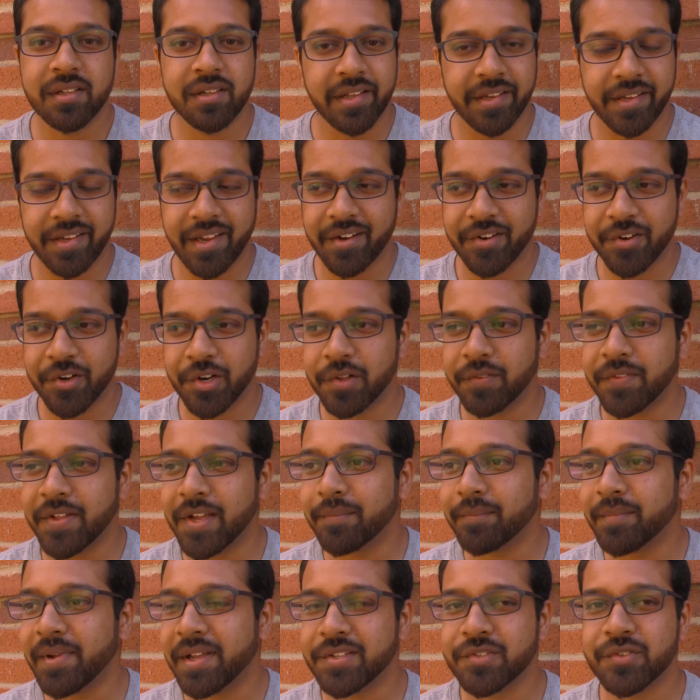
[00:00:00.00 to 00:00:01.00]
Like get rid of
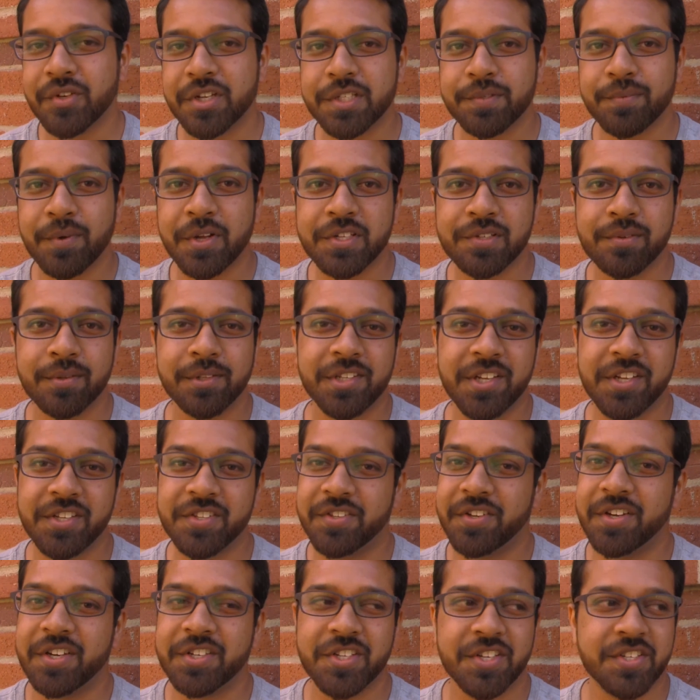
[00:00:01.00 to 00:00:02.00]
them as soon as possible. They're